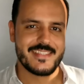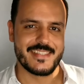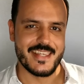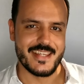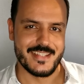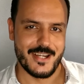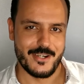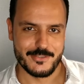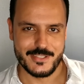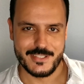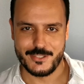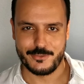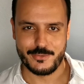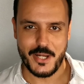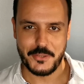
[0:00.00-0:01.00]
stand
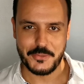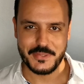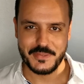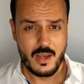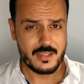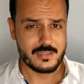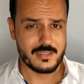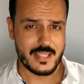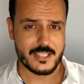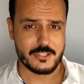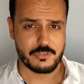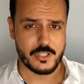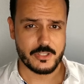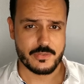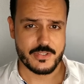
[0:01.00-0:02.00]
out in the crowd. The
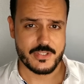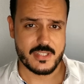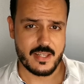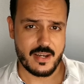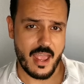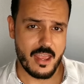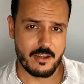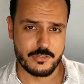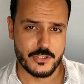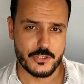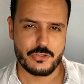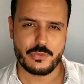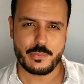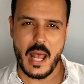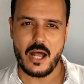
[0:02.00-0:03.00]
next fragrance that I have
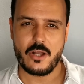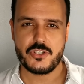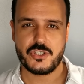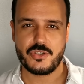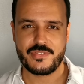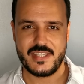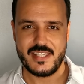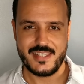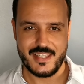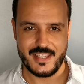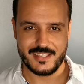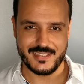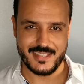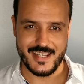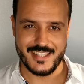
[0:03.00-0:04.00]
here is from House of
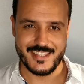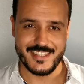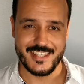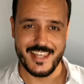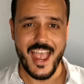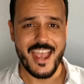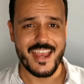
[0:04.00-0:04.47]
Tiziana Terenzi,